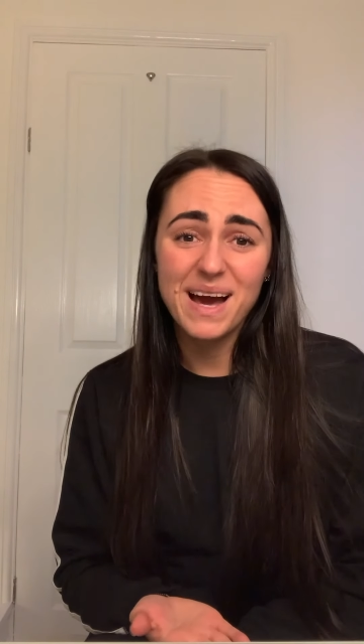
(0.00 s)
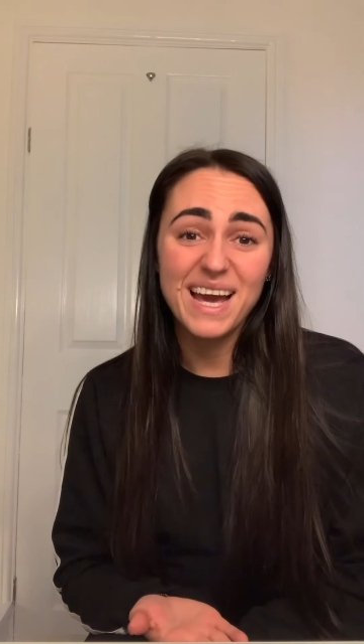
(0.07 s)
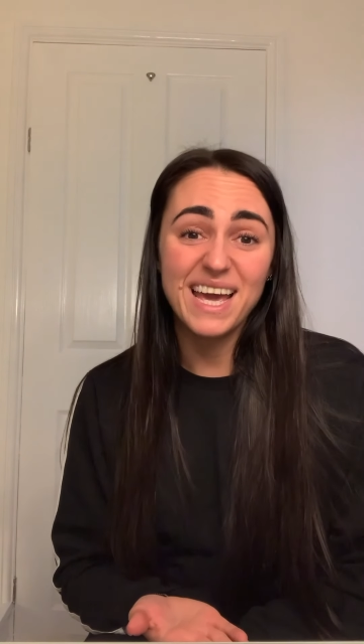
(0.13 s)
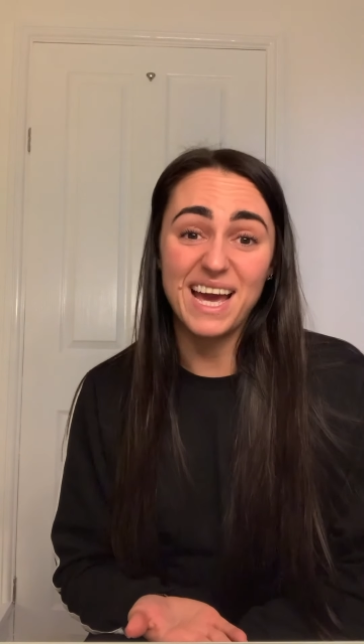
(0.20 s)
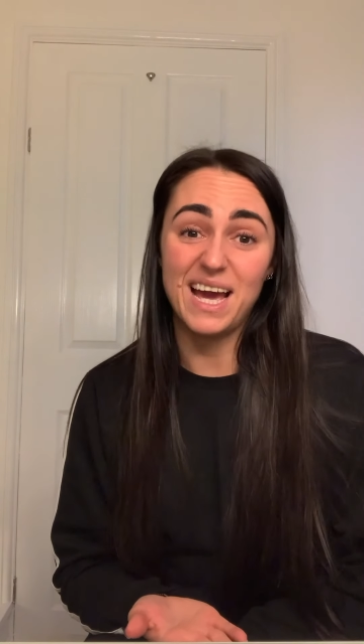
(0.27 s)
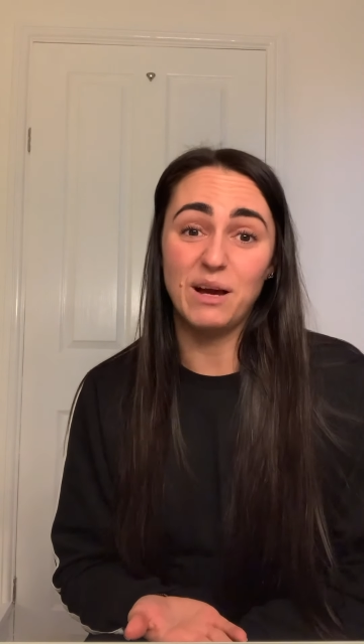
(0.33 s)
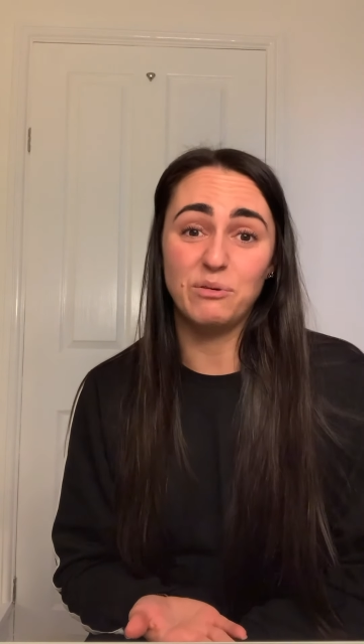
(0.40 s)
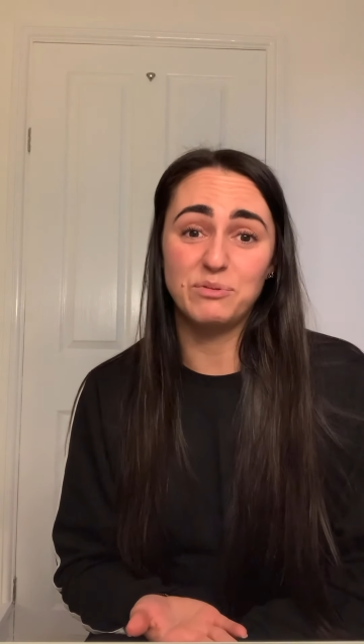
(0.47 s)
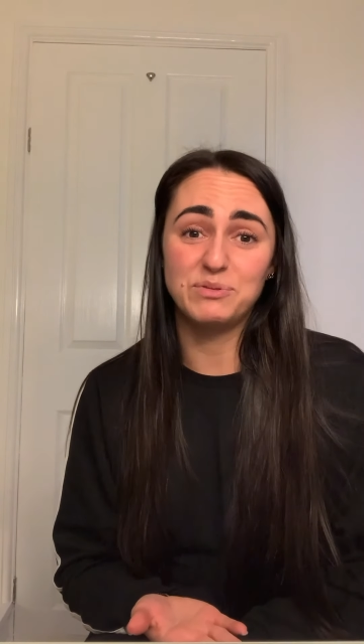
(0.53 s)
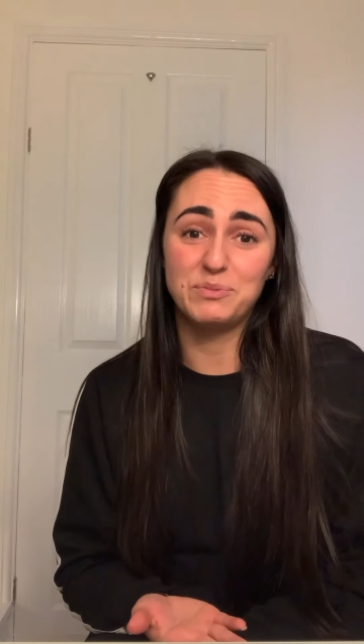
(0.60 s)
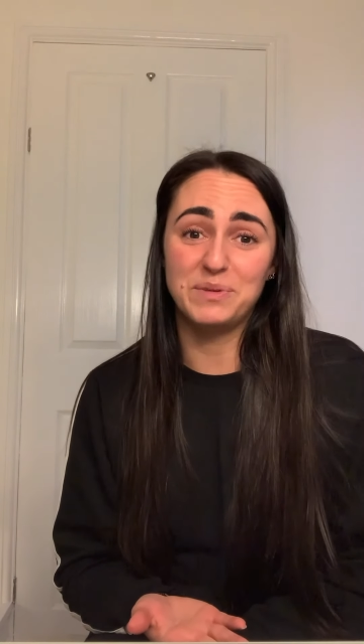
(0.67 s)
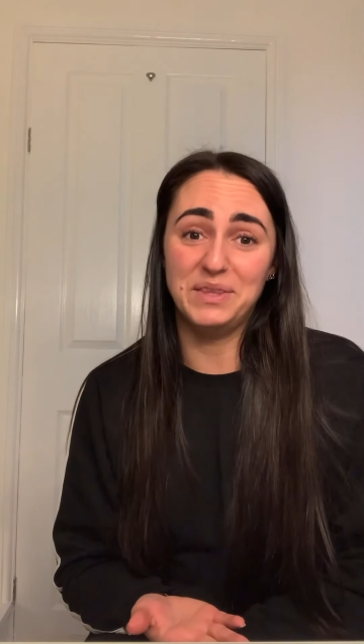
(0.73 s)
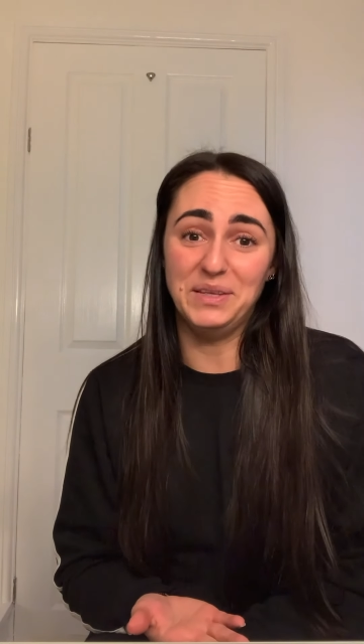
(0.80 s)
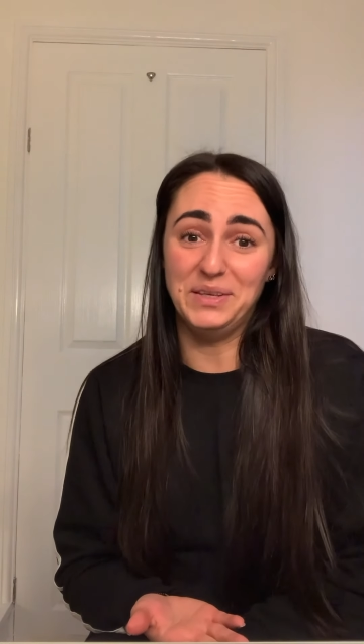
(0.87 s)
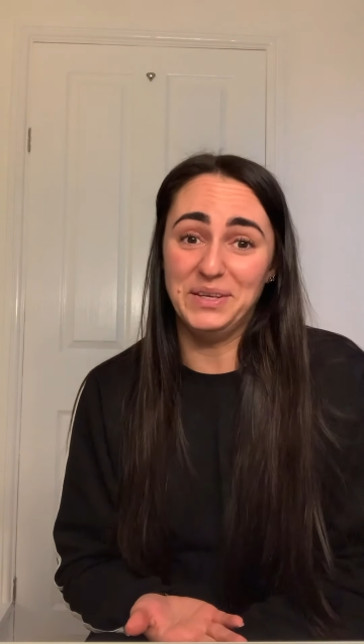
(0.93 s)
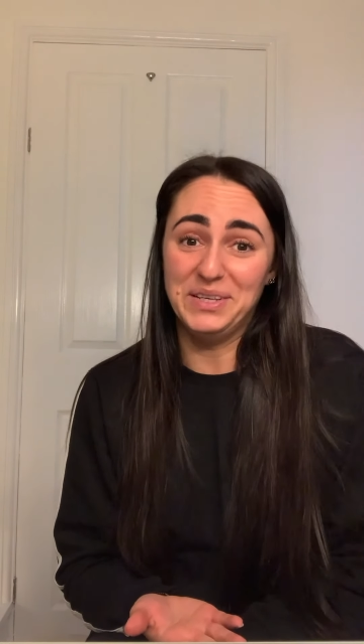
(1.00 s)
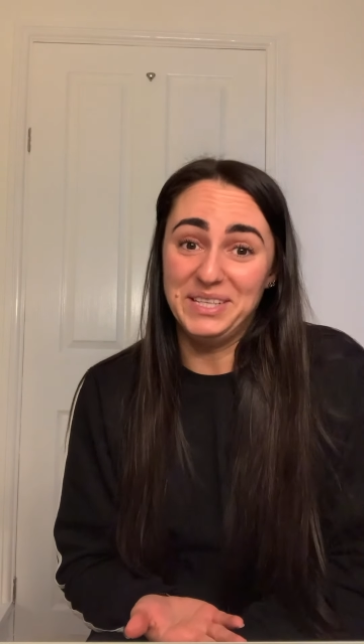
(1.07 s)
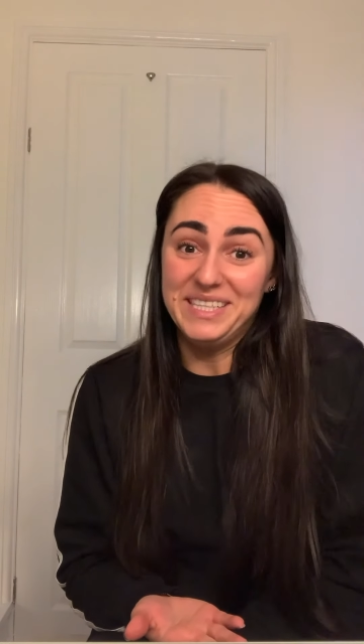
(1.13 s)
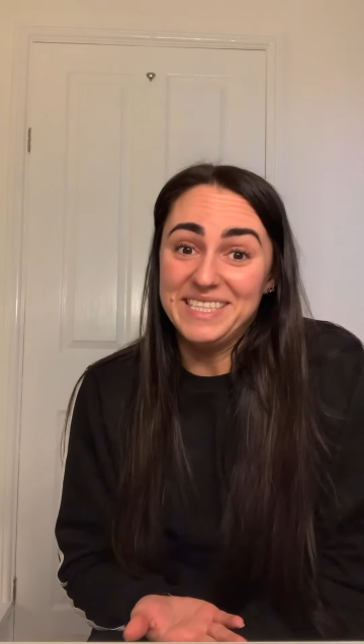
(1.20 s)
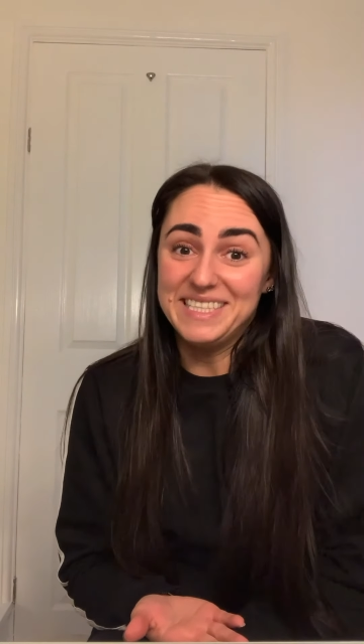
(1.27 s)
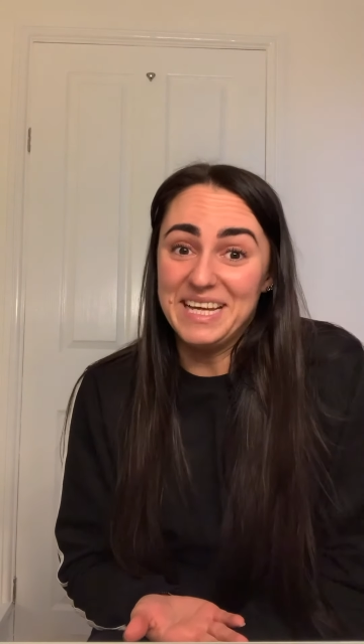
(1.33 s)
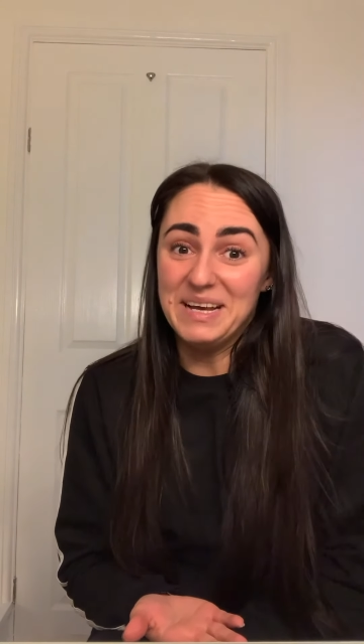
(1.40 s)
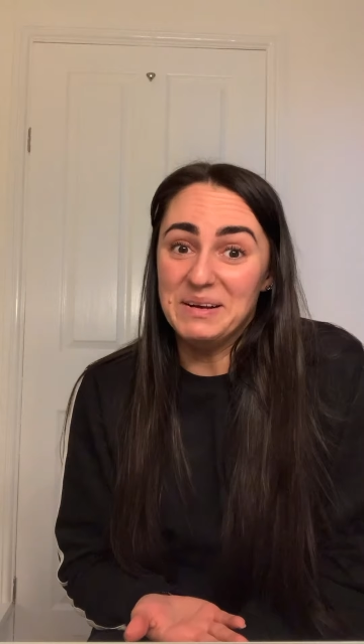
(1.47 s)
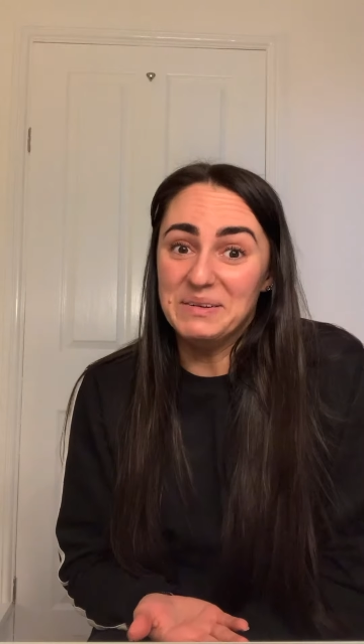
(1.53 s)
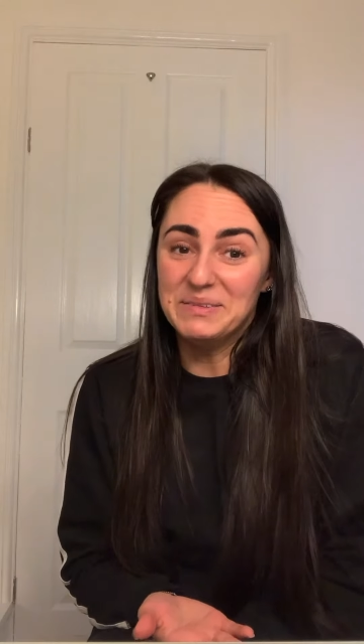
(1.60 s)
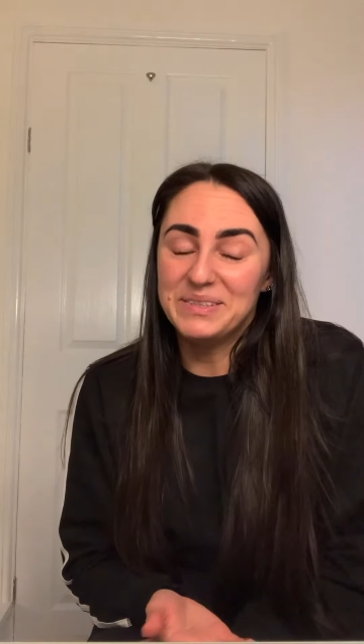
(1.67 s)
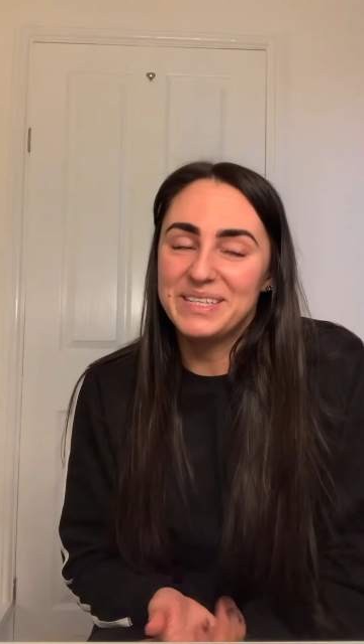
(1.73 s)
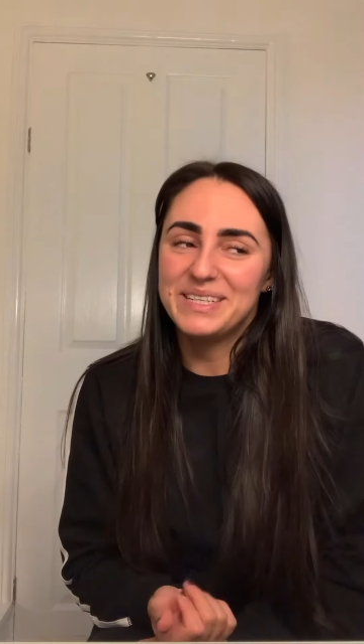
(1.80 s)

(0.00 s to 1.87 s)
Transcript: house with the y sound,